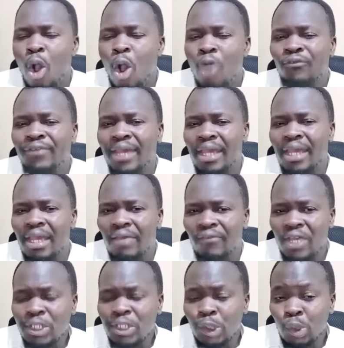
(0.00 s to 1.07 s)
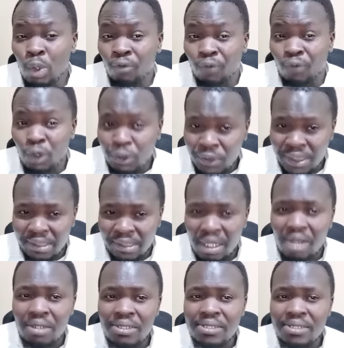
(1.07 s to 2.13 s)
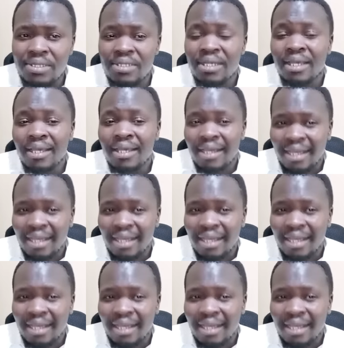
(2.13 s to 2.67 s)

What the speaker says: of the eventual vote results